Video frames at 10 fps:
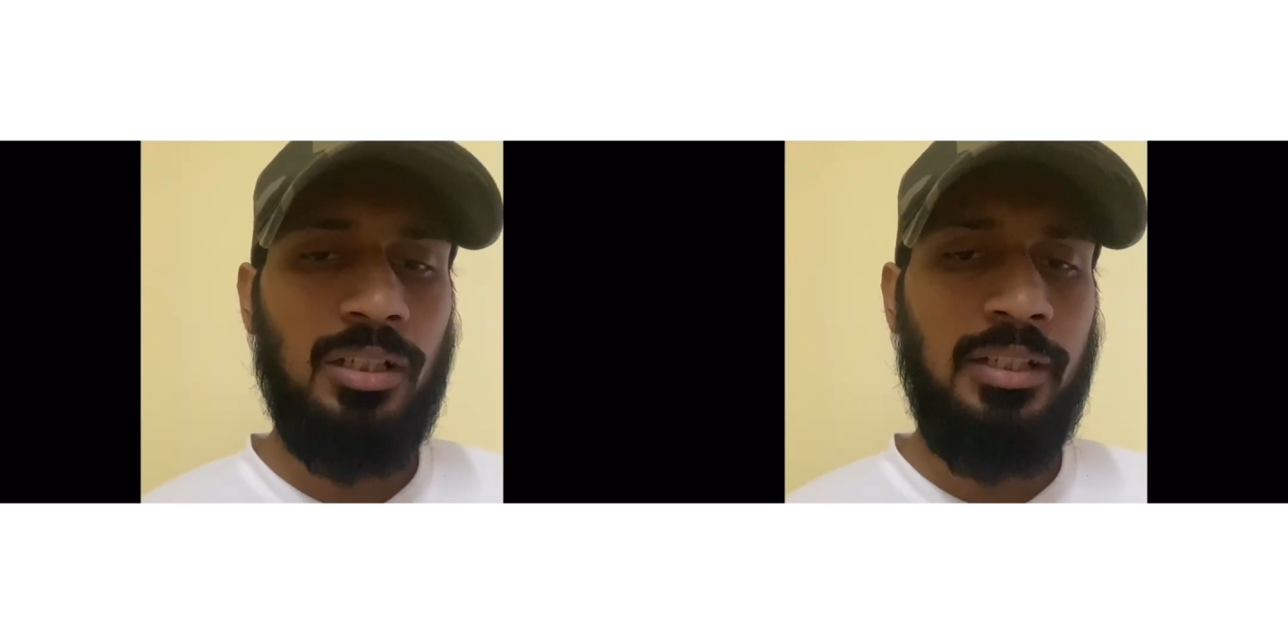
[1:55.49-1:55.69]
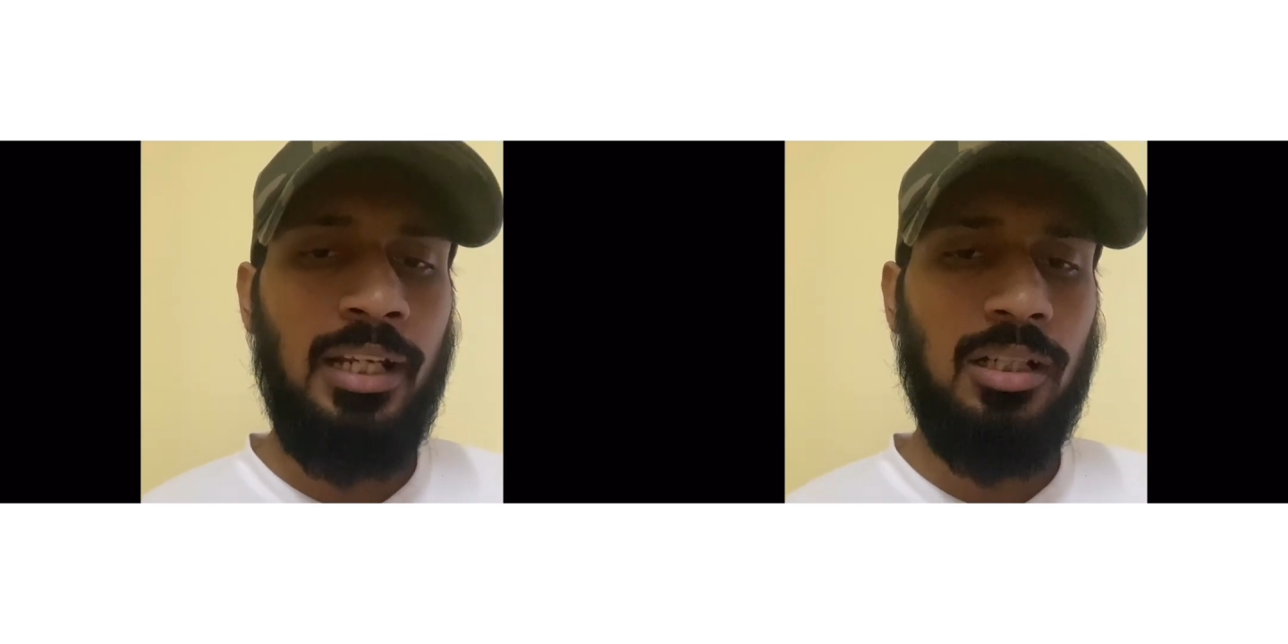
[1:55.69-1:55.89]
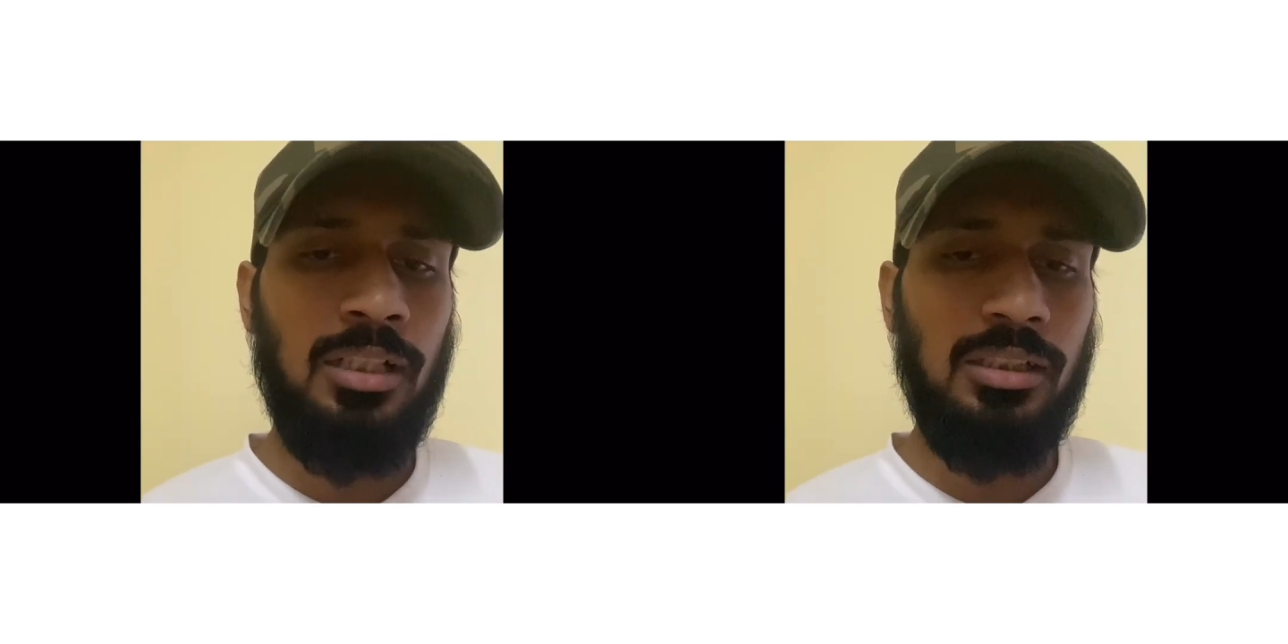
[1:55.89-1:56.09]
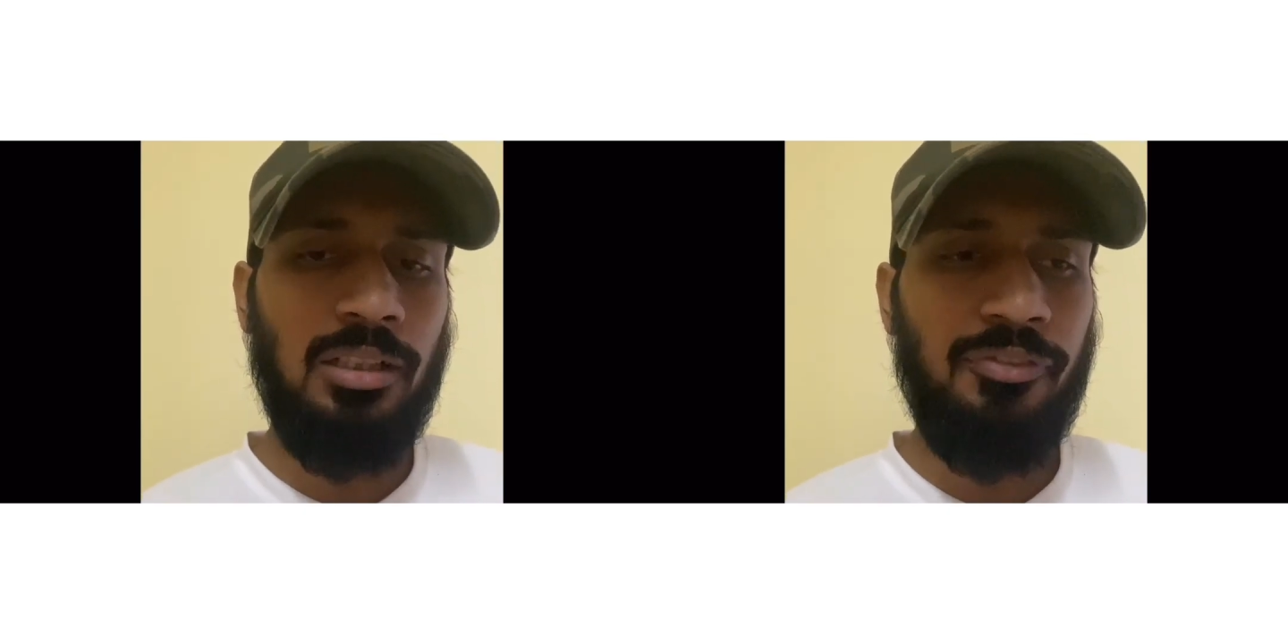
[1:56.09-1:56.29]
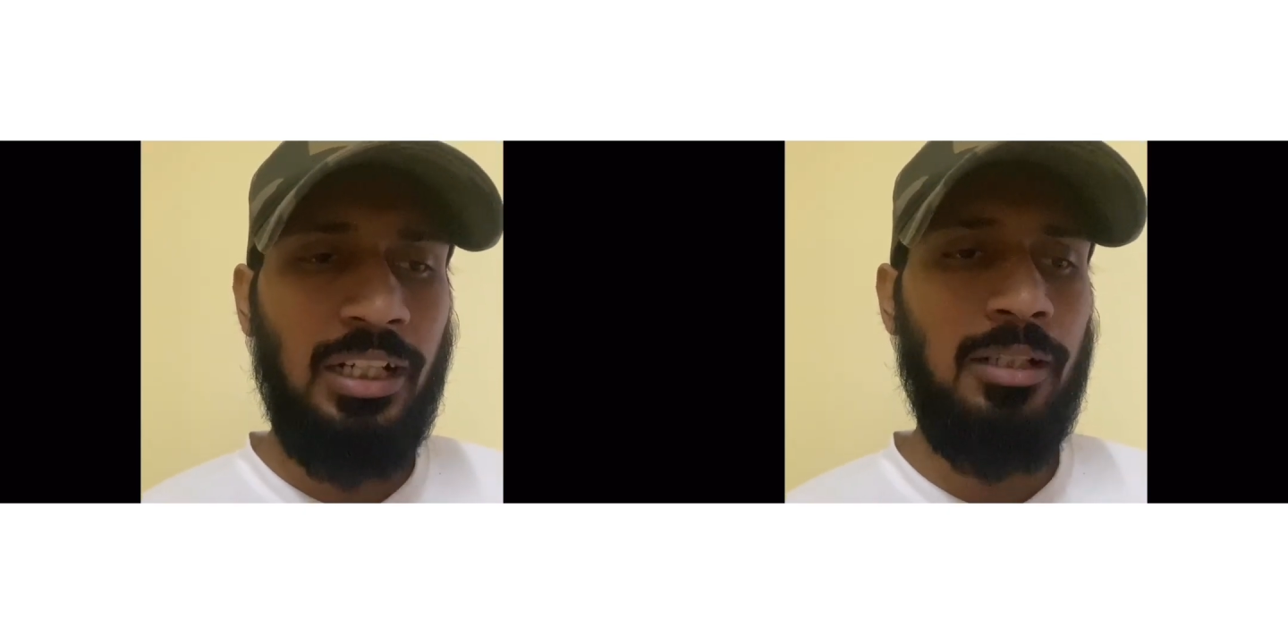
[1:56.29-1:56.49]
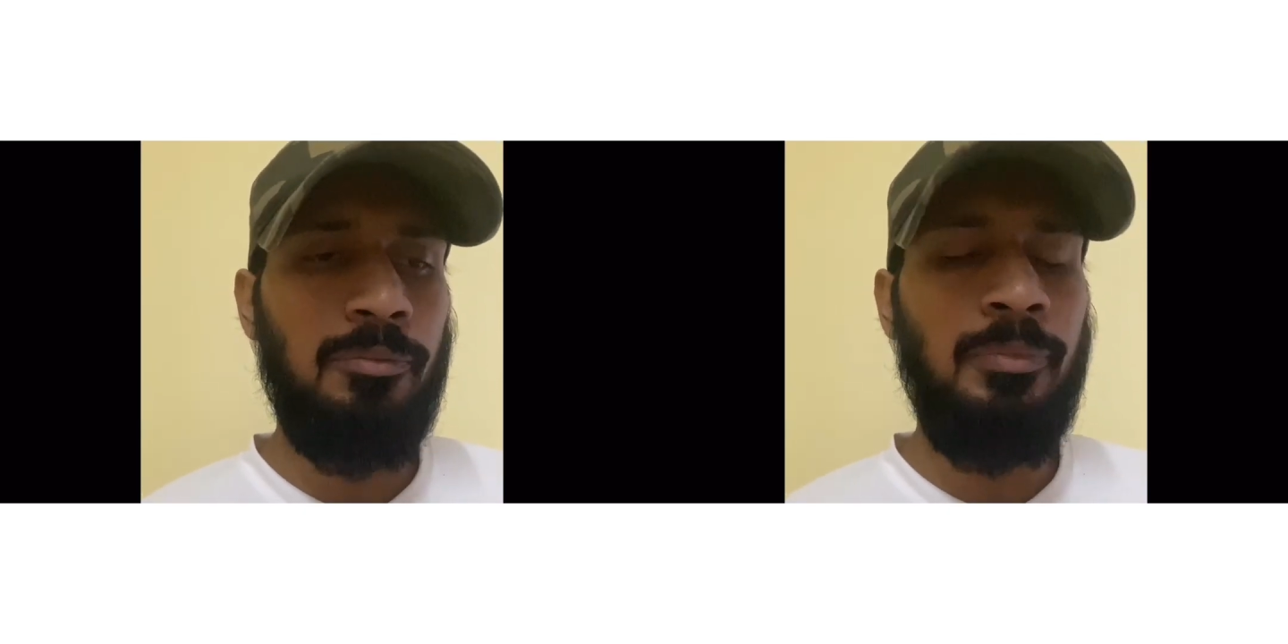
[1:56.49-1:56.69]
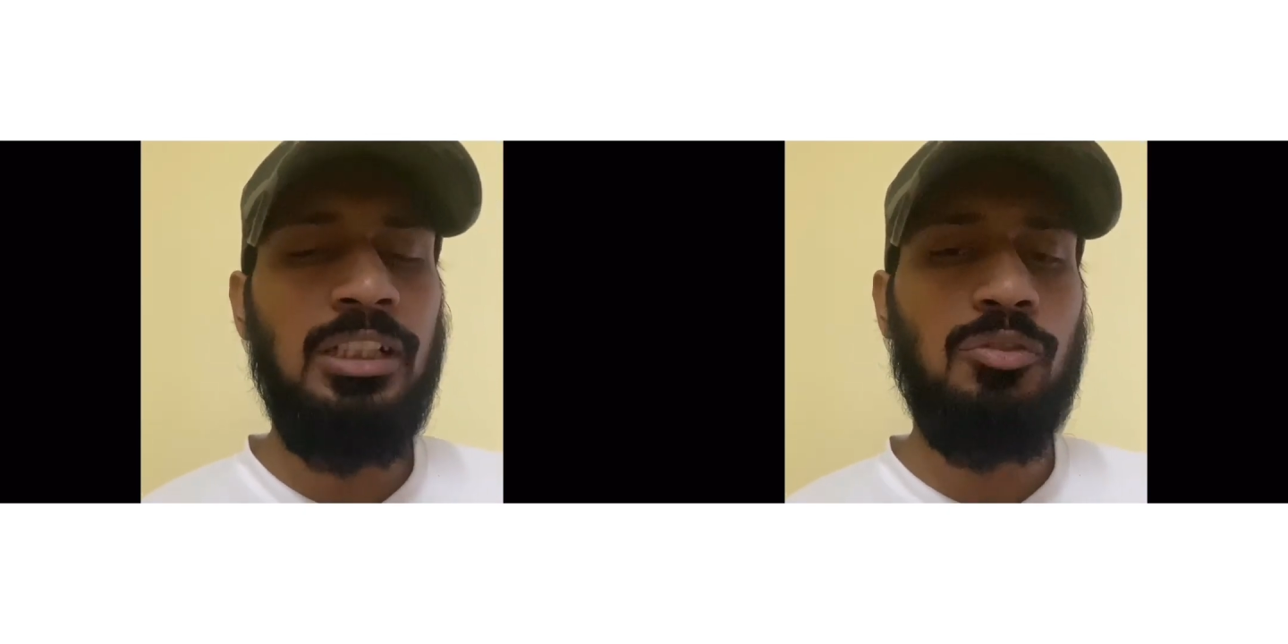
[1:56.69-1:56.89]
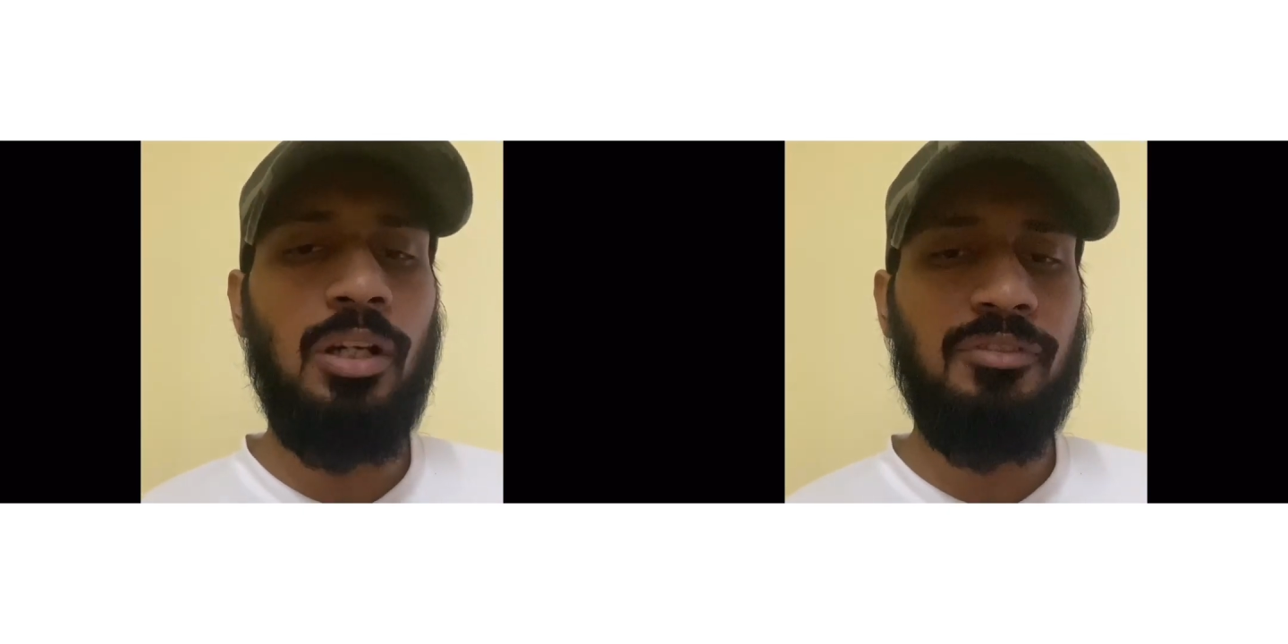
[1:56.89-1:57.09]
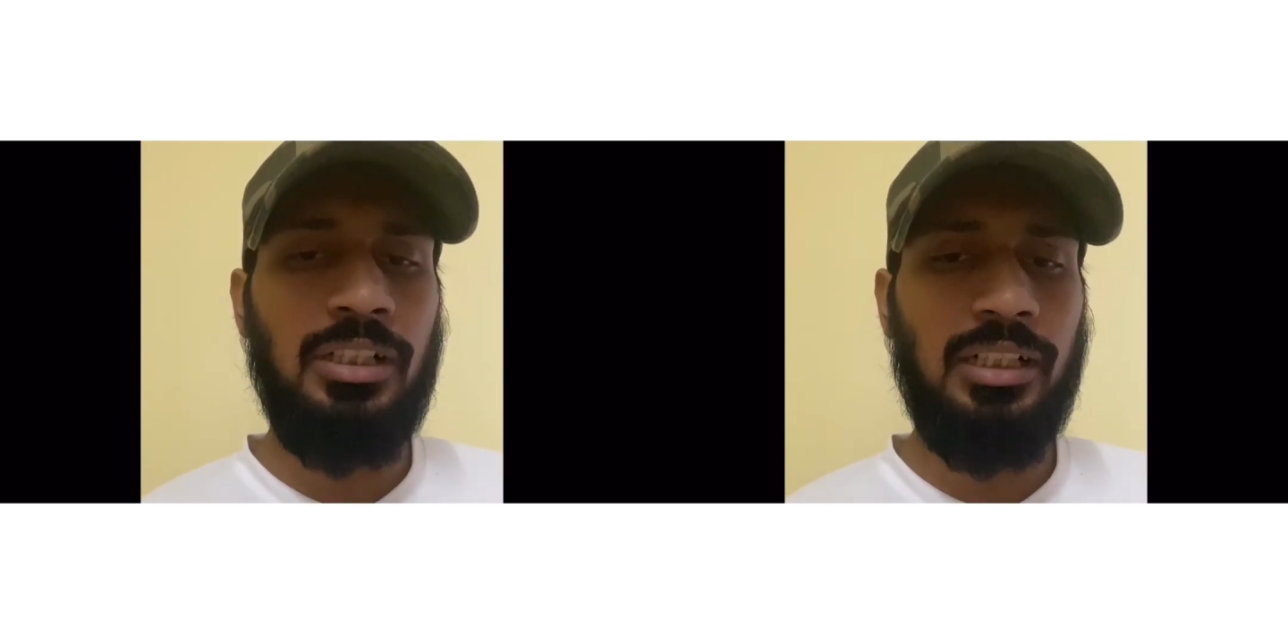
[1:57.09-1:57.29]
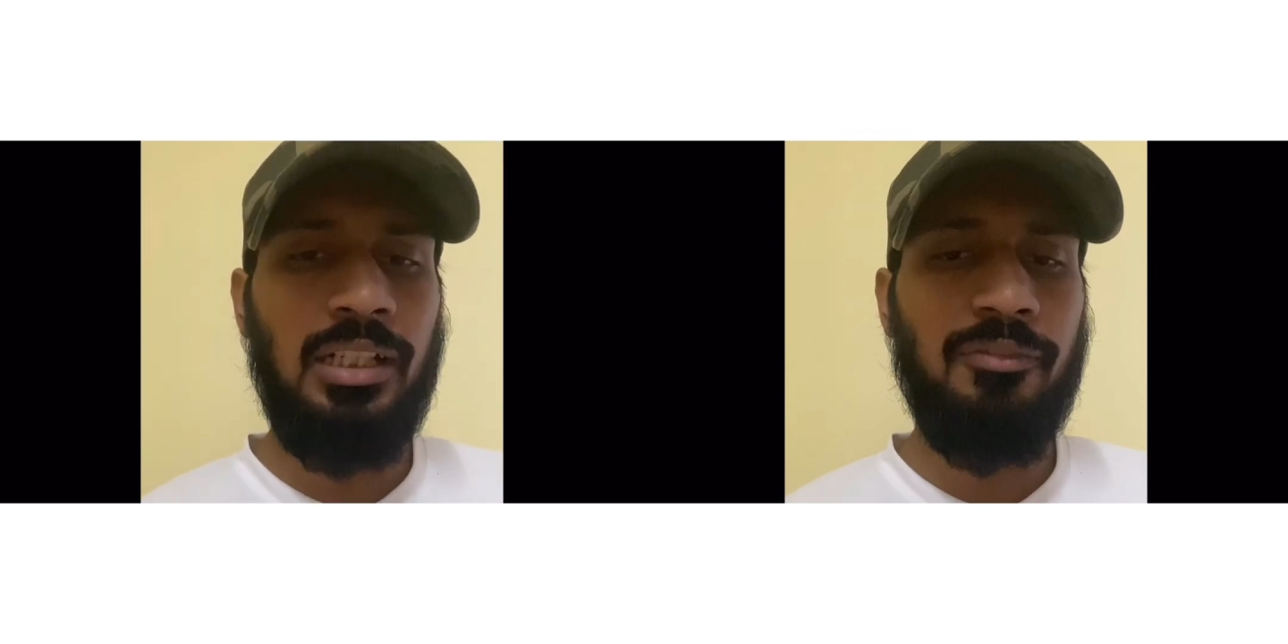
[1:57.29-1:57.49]
take another flight, means who have
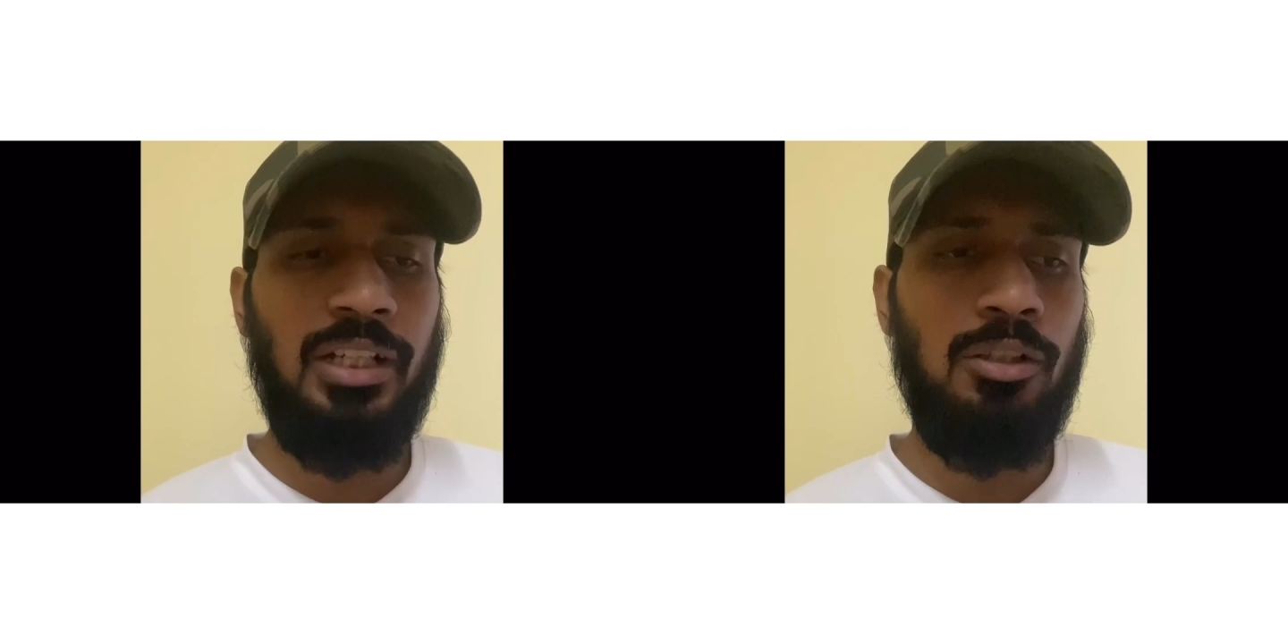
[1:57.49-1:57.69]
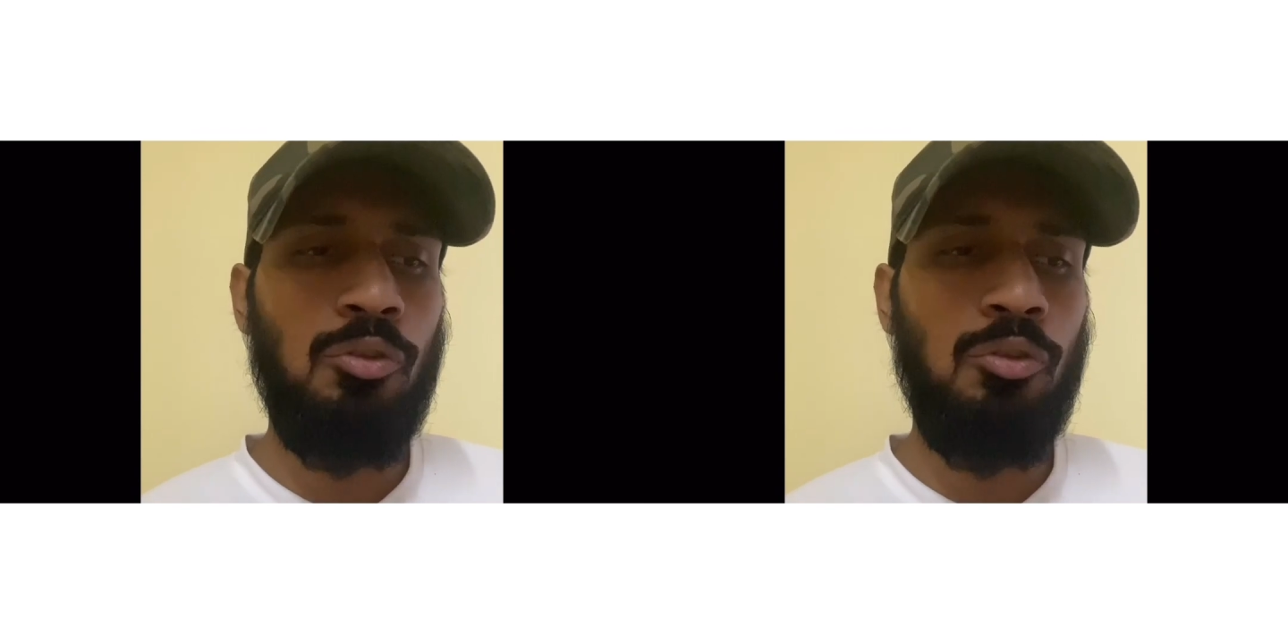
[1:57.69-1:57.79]
connecting flight.